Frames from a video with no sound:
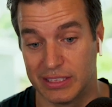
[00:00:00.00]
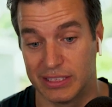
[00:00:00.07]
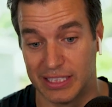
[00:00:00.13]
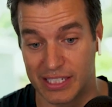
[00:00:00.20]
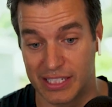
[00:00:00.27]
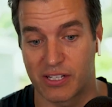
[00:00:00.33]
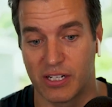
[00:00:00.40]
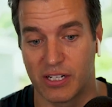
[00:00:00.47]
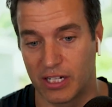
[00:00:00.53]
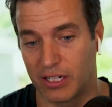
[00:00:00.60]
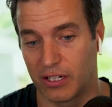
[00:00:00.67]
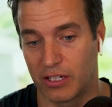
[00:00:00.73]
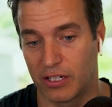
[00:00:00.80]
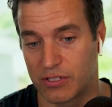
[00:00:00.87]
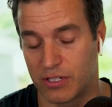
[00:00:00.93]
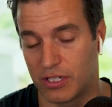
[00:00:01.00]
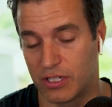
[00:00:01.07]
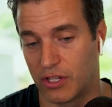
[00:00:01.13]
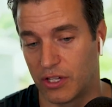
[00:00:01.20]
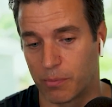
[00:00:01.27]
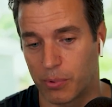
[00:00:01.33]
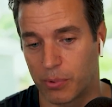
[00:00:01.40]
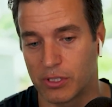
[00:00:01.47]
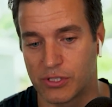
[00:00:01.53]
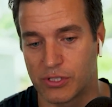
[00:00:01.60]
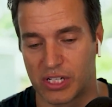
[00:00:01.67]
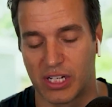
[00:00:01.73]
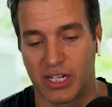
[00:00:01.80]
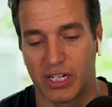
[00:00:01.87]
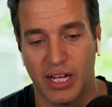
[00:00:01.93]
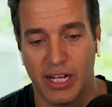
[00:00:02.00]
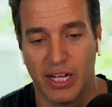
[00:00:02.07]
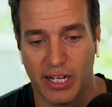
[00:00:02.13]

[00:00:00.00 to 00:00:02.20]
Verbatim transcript: listening to the other person.